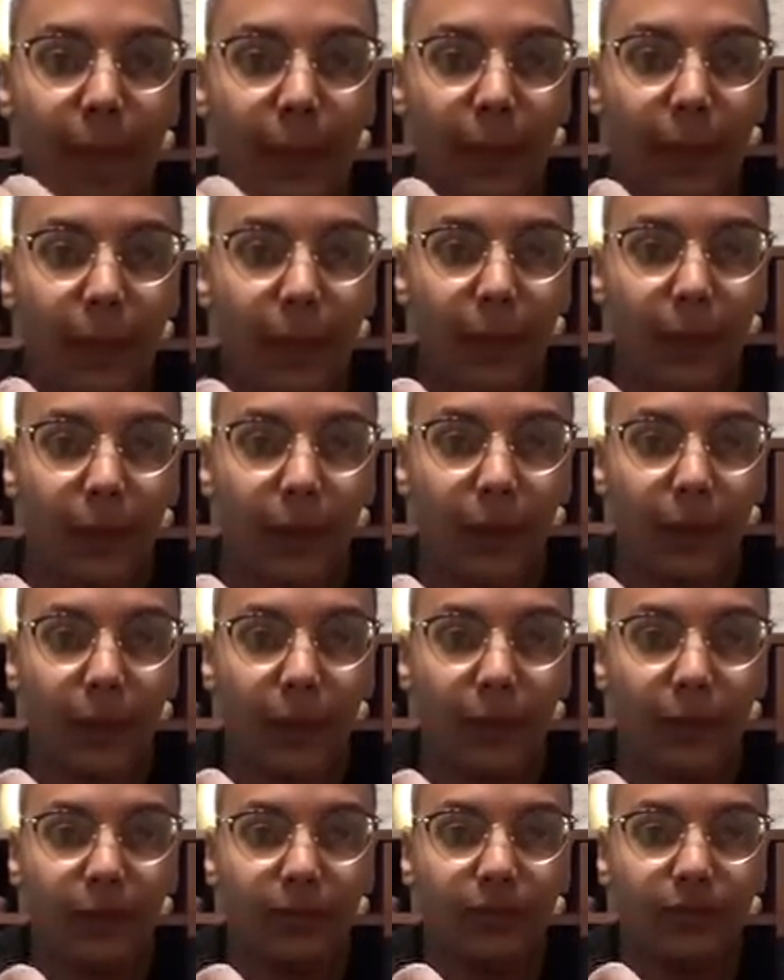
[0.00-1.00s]
There we go,
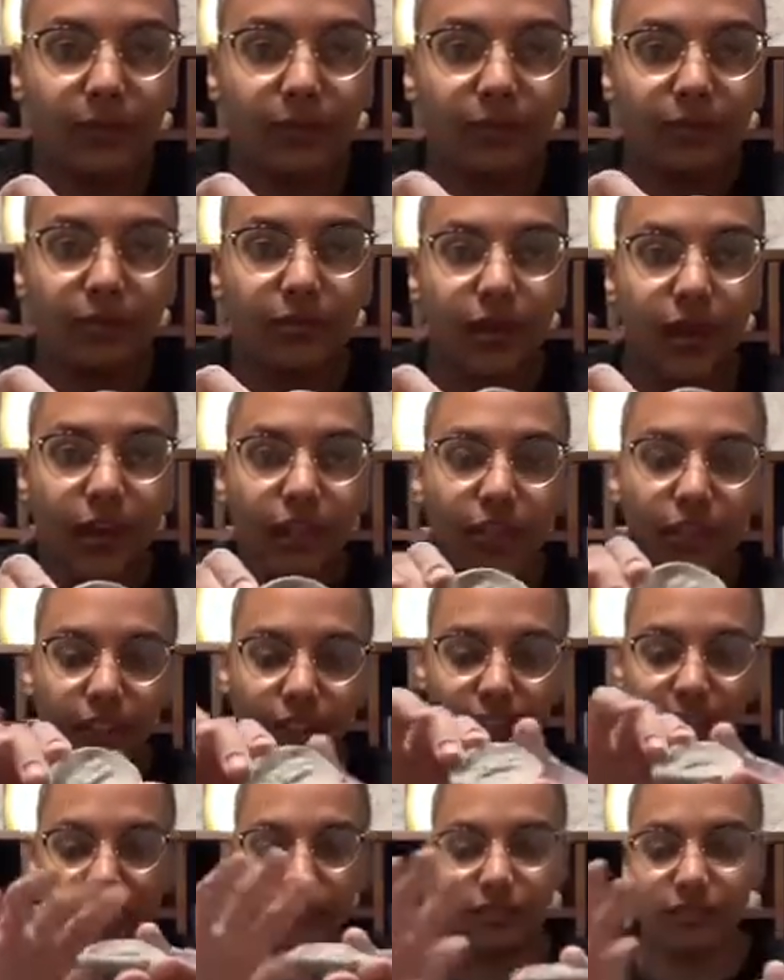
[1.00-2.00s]
a cookie.
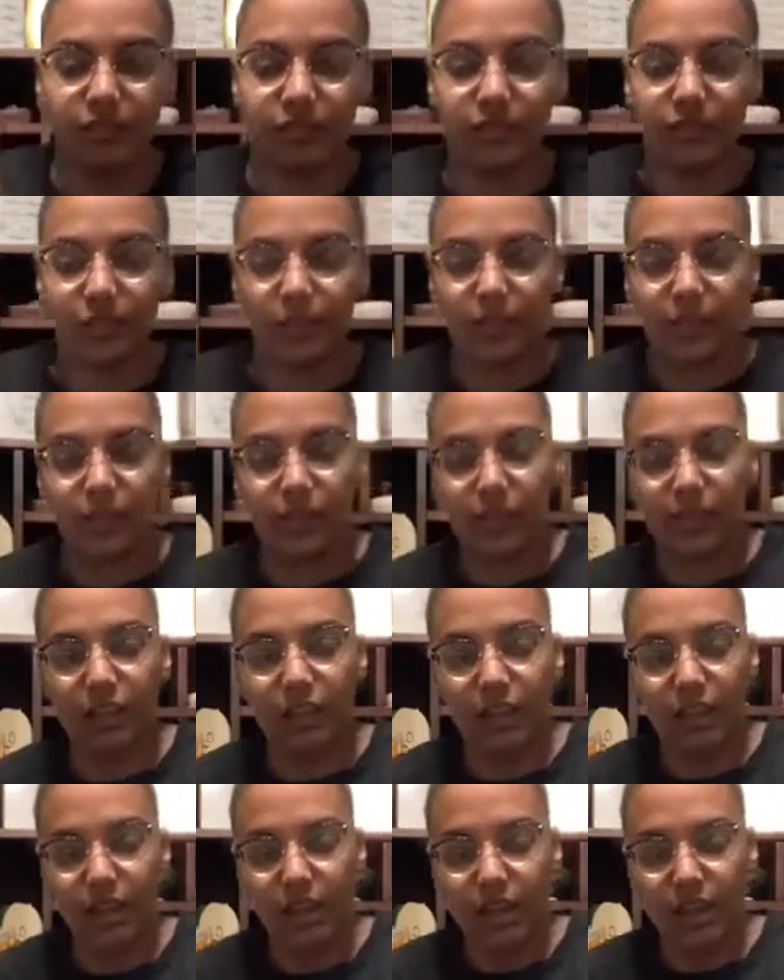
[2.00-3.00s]

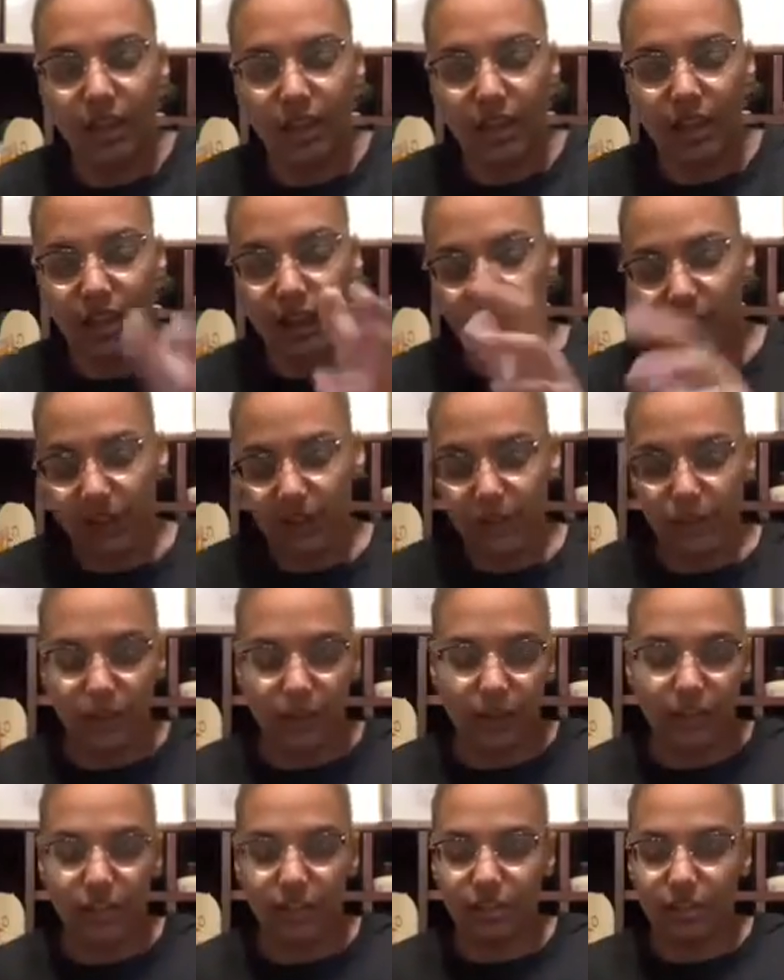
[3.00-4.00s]
Another way
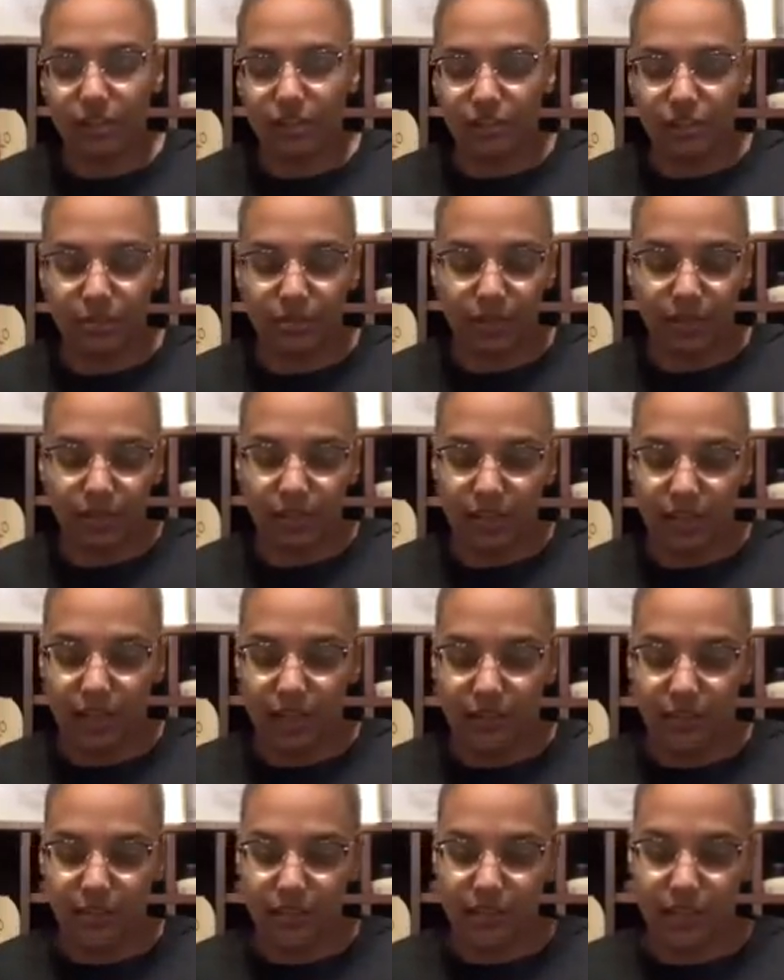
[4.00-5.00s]
you can use your Bisque
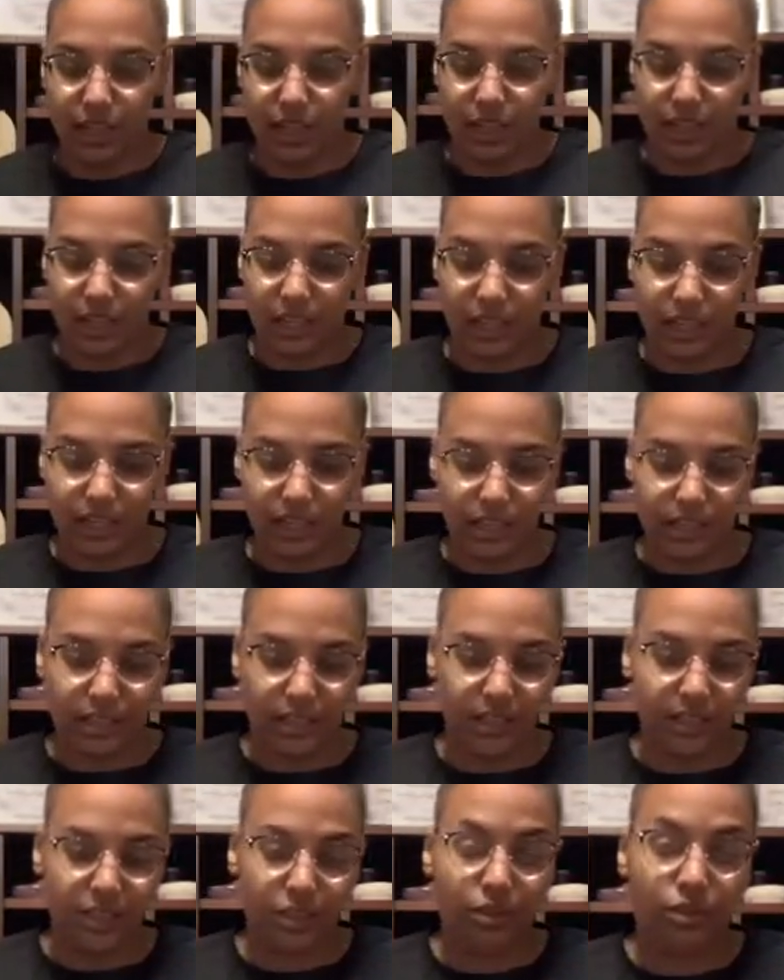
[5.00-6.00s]
stamps is
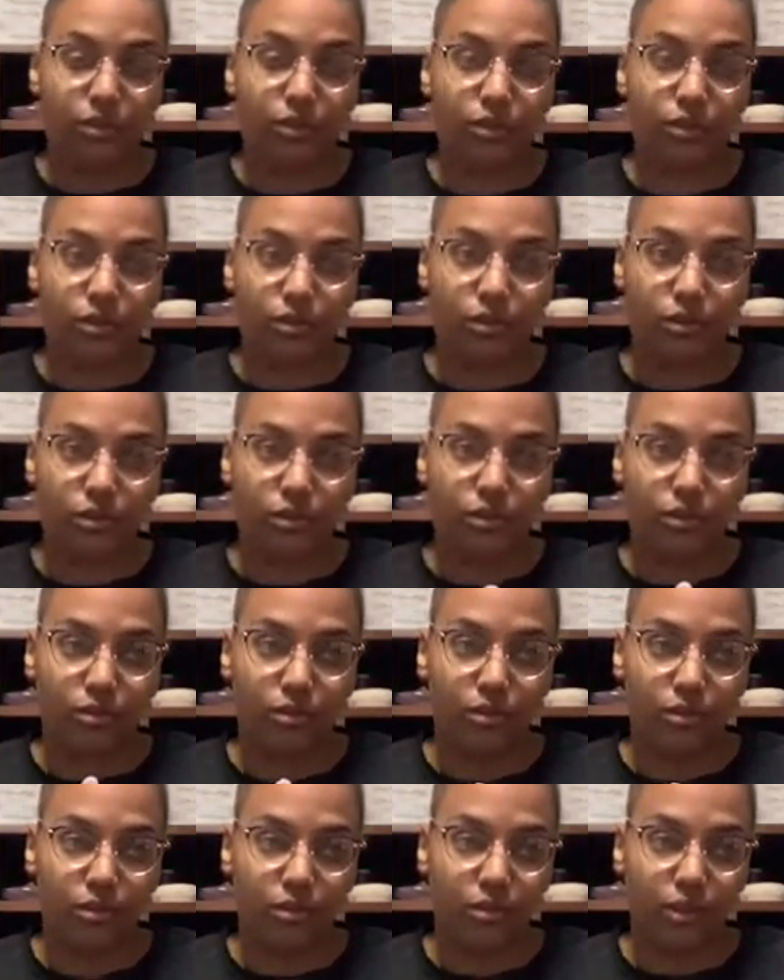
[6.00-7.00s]

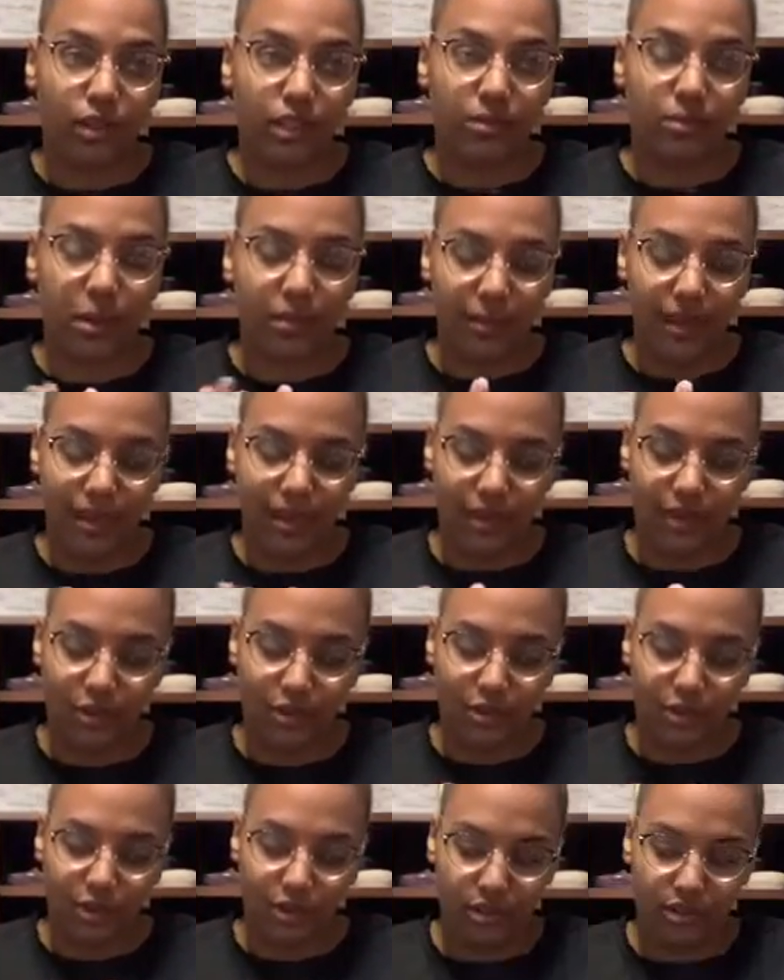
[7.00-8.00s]
by making
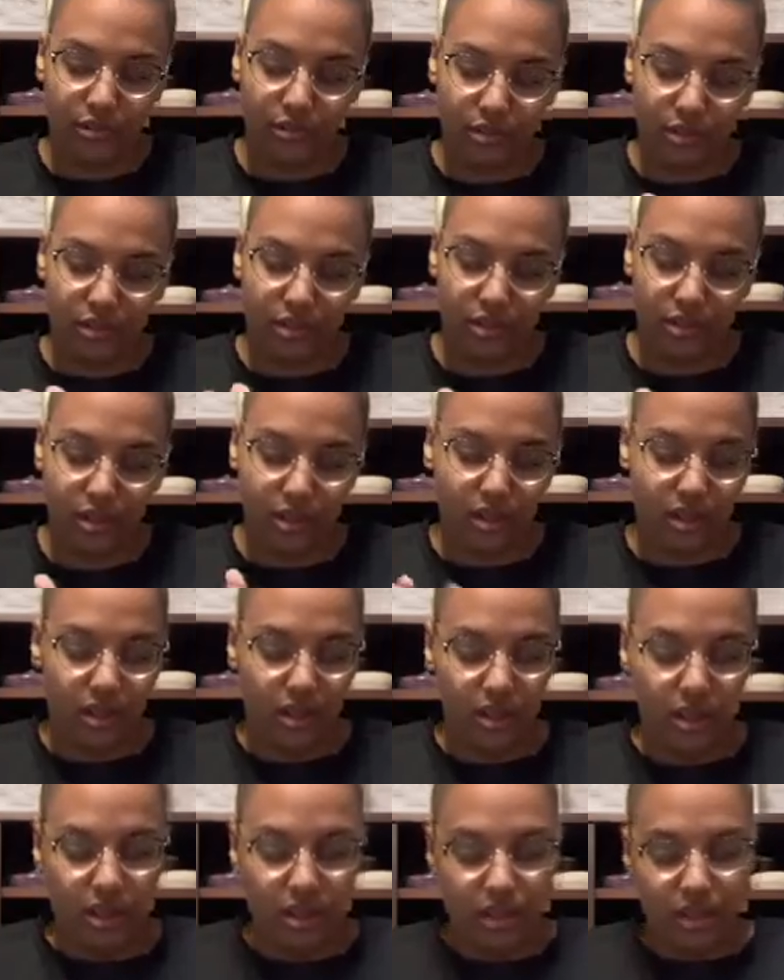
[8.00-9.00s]
coils.
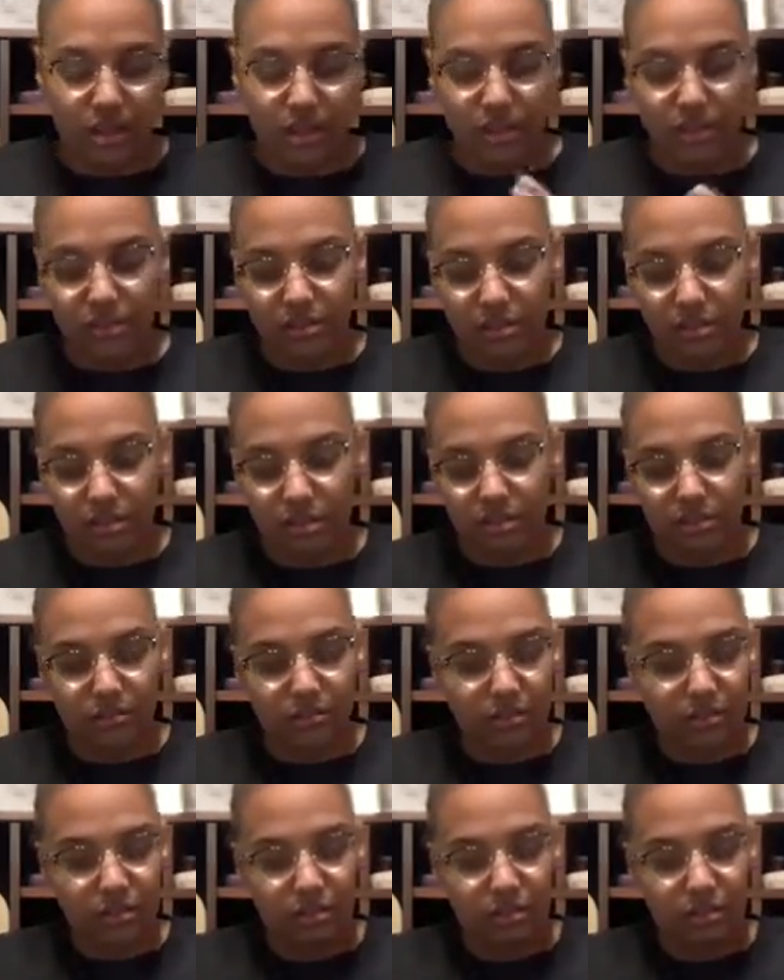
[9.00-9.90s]
So